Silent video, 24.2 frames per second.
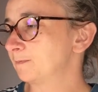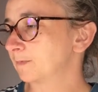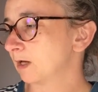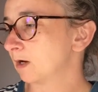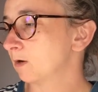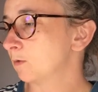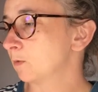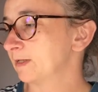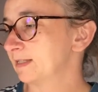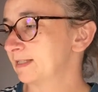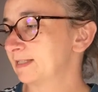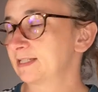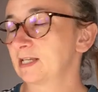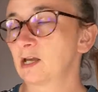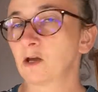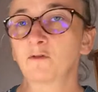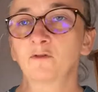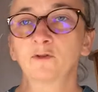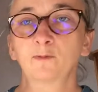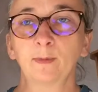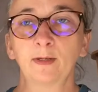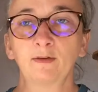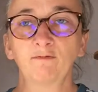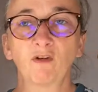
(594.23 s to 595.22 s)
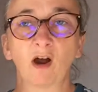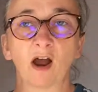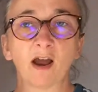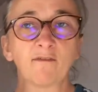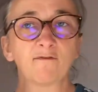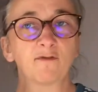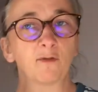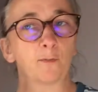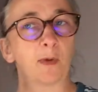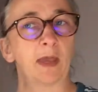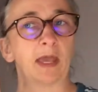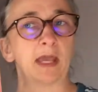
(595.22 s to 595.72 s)
It serves me right
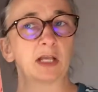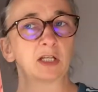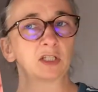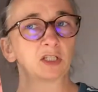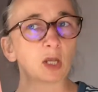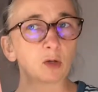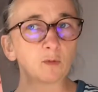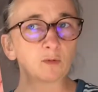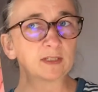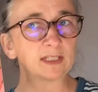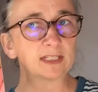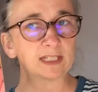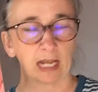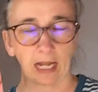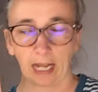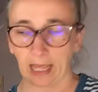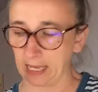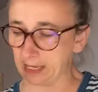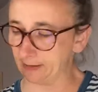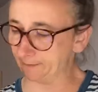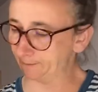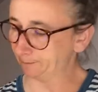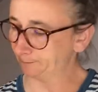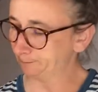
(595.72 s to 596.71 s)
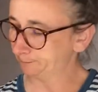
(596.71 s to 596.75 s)
for being so silly."